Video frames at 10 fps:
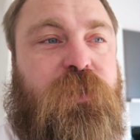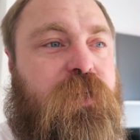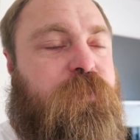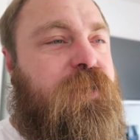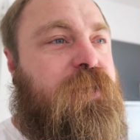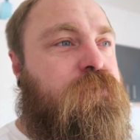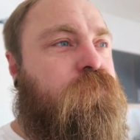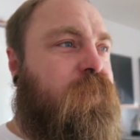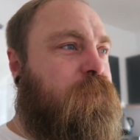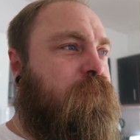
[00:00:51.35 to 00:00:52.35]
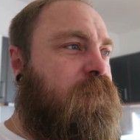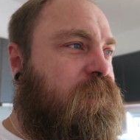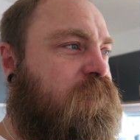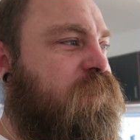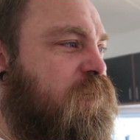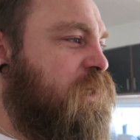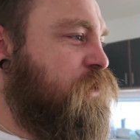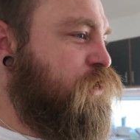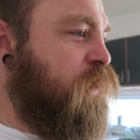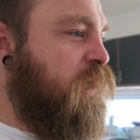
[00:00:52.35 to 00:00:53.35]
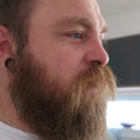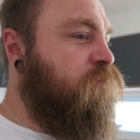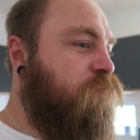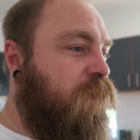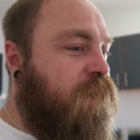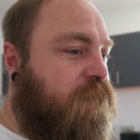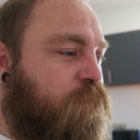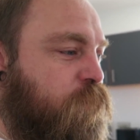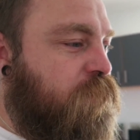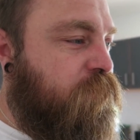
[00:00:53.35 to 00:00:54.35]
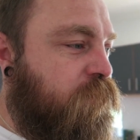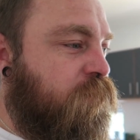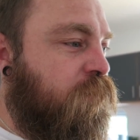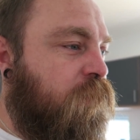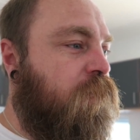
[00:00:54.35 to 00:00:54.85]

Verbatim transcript: it's gonna be like a flea market slash fair, whatever.